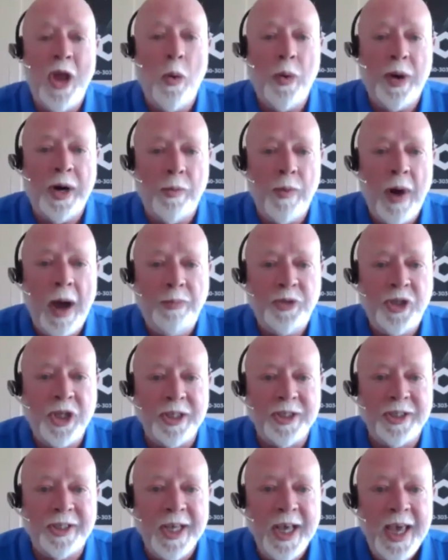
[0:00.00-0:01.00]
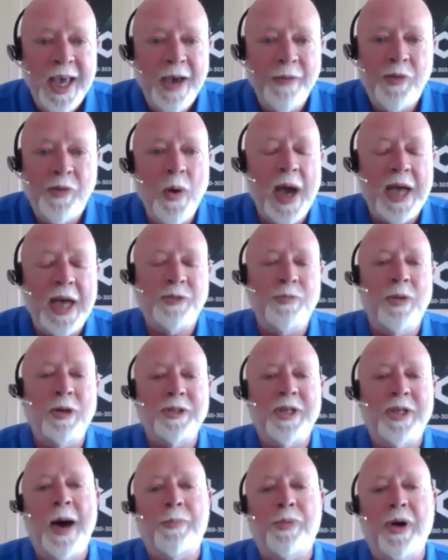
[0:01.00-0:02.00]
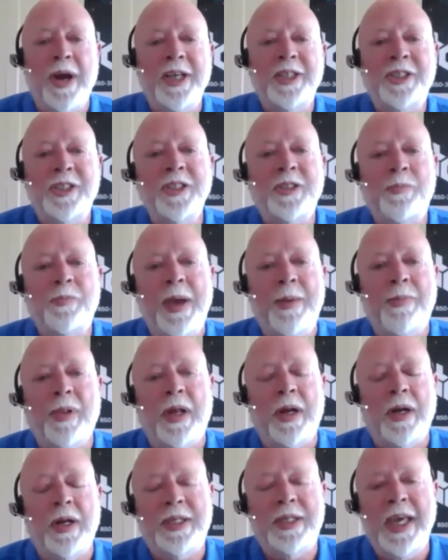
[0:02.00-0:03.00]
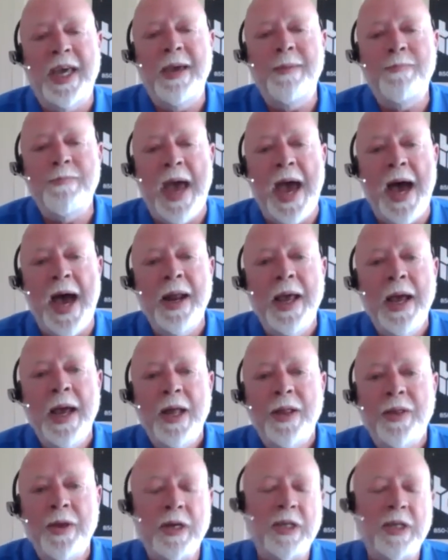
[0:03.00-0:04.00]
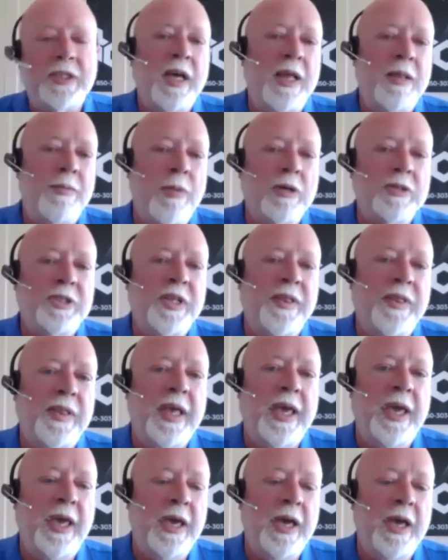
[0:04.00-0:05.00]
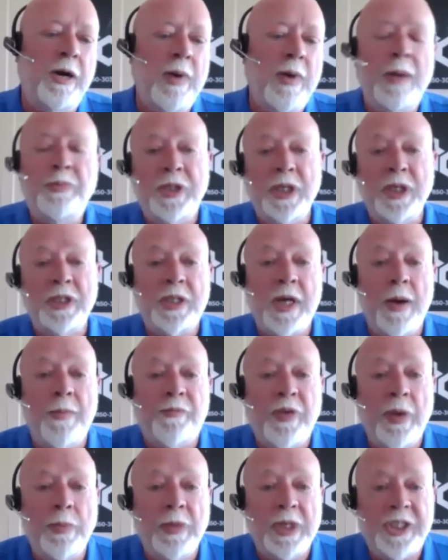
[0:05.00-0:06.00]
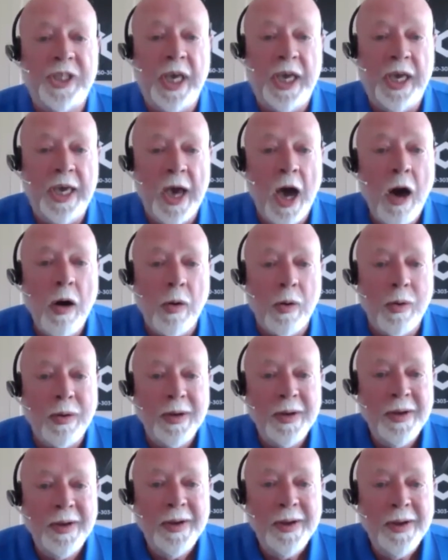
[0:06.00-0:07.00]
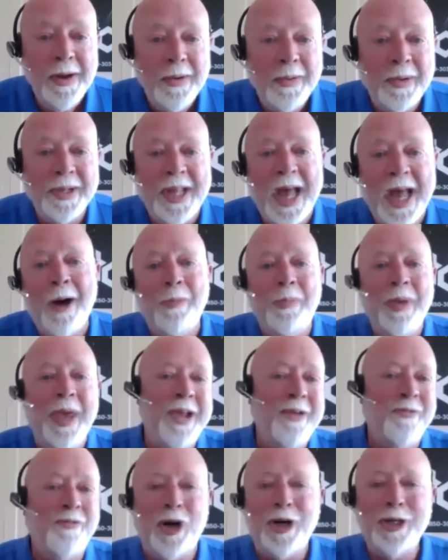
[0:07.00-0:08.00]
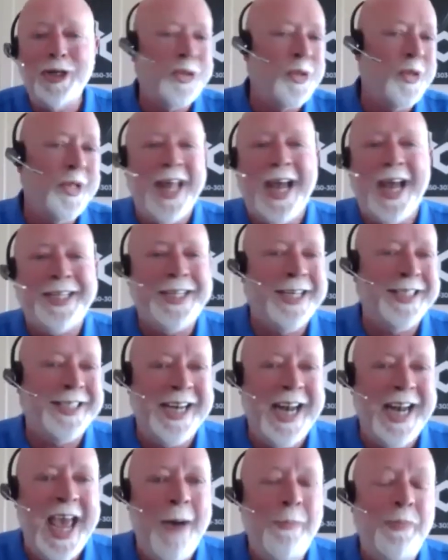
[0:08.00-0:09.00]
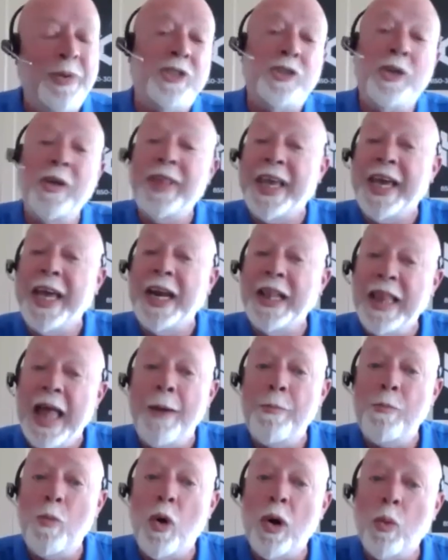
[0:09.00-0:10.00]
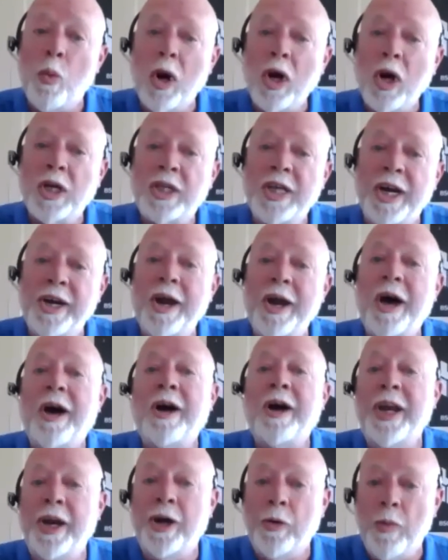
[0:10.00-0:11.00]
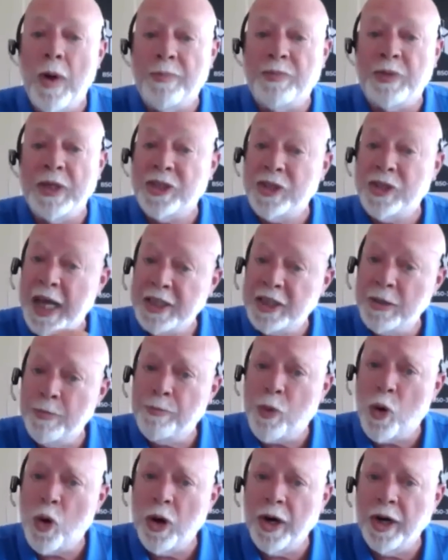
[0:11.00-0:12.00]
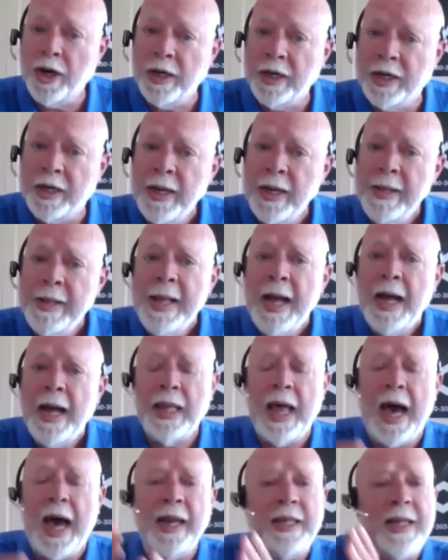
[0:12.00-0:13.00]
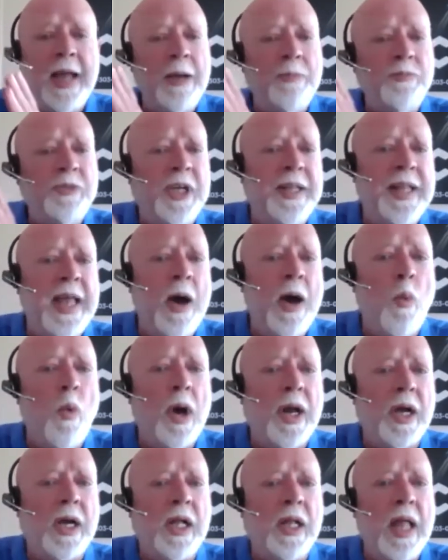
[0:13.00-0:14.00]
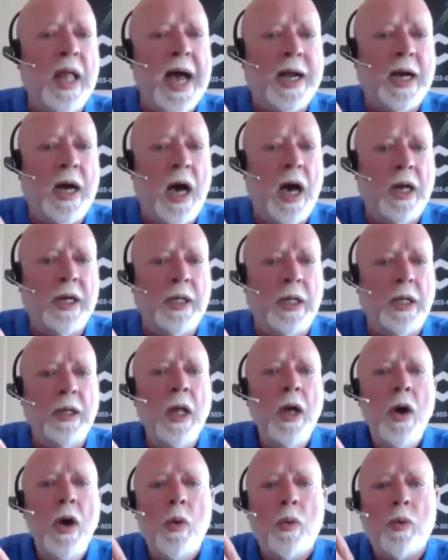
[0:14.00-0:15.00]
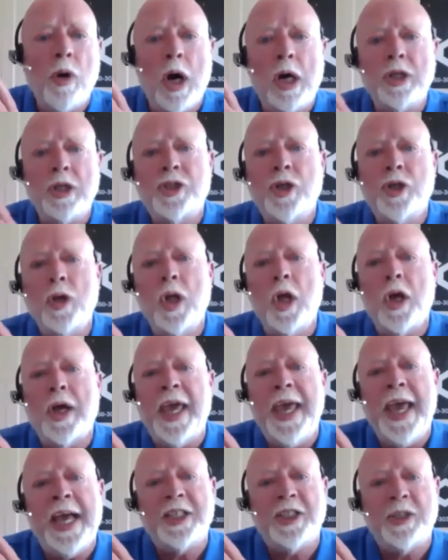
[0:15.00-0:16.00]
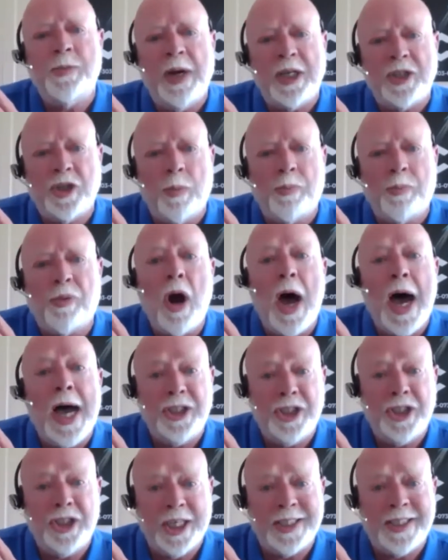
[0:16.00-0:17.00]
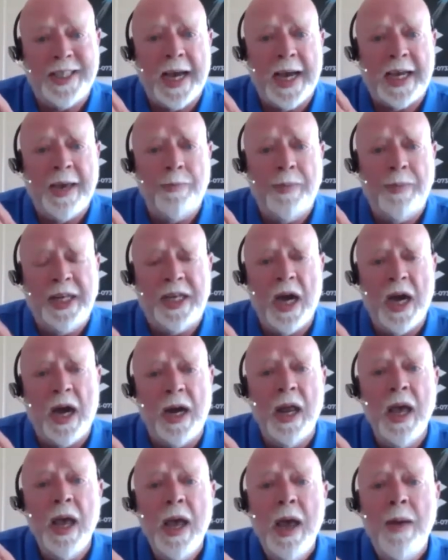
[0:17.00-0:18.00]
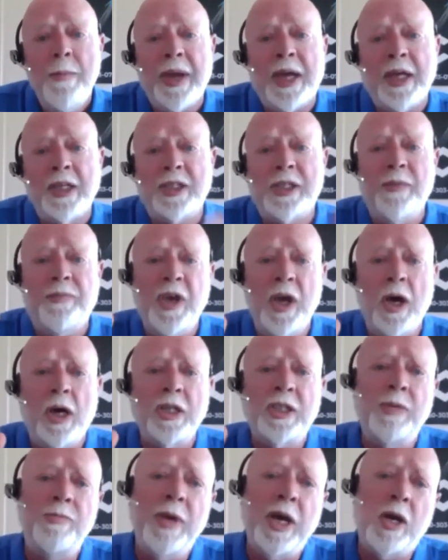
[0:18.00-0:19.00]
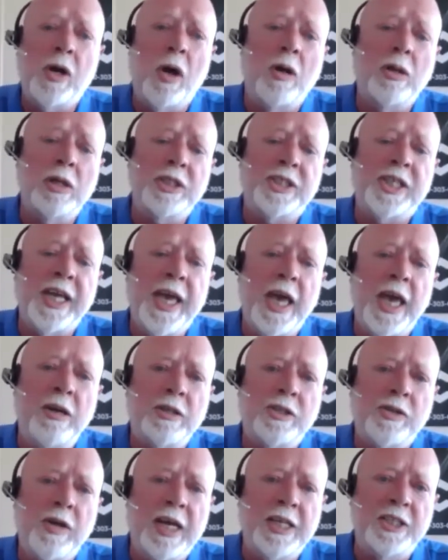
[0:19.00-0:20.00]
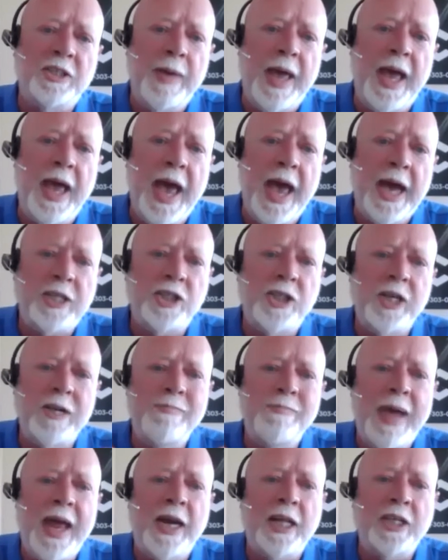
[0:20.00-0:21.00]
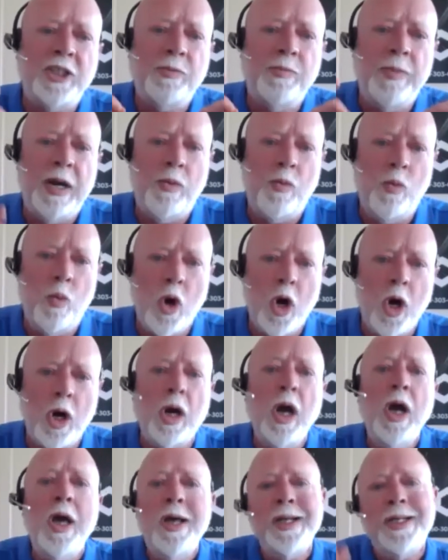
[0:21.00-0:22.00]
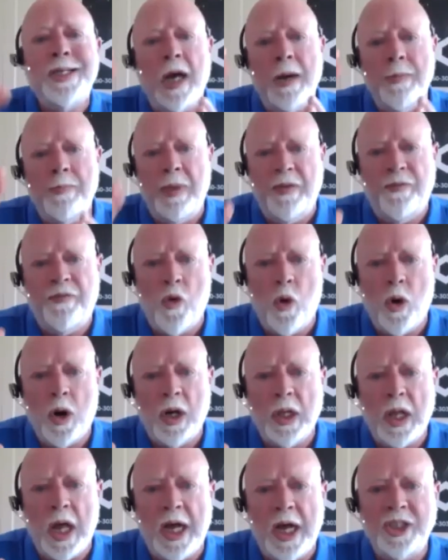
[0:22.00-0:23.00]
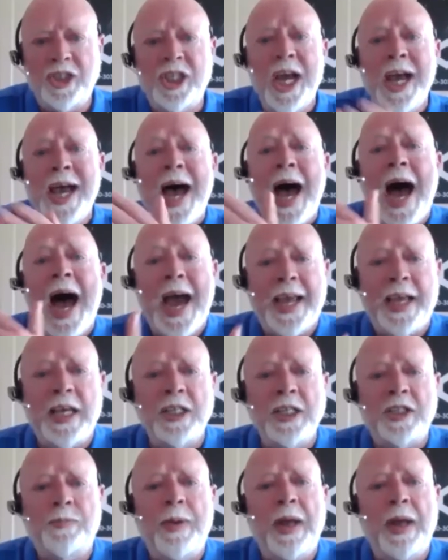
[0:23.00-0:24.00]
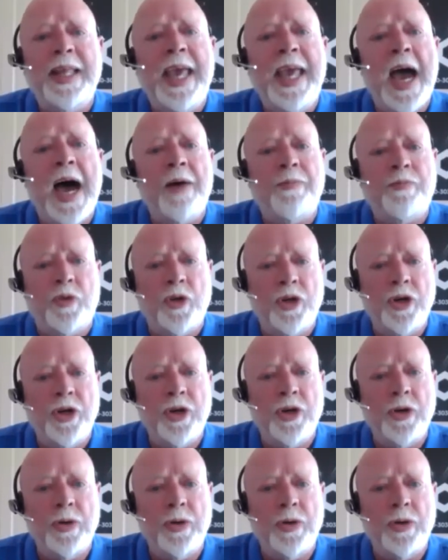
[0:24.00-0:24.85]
interruptions. If you ask most operations people on a team, Matt, they're going to say that most of the interruptions come from the CEO. Well, now being virtual, that doesn't happen. So they get a lot more work done uninterrupted. So that's important. A lot of times on that 1 o'clock huddle, we're also looking at special projects that can be done. Because if the ultimate goal is to get your transaction management work done before lunch, I can spend the afternoon